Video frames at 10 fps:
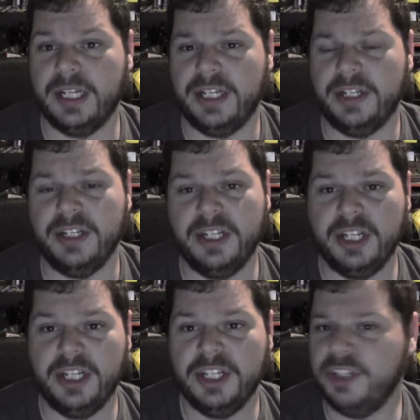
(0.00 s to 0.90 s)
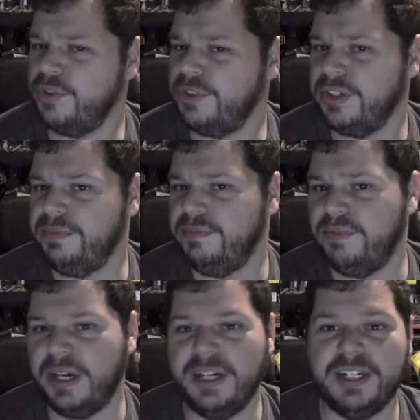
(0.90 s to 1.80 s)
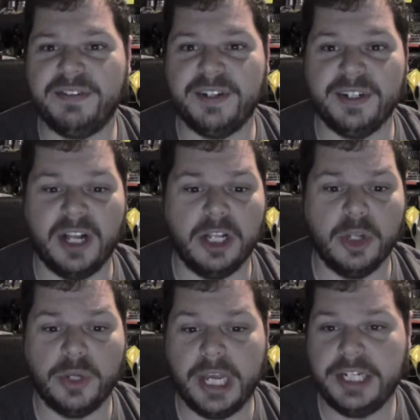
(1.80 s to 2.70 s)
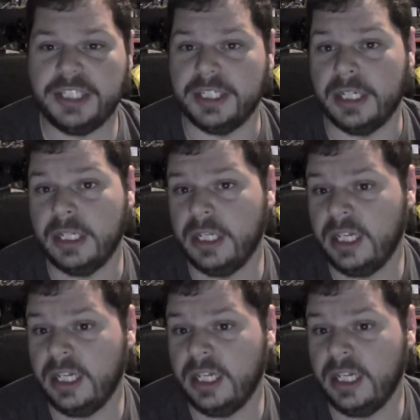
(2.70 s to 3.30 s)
And this was a very different uh, location.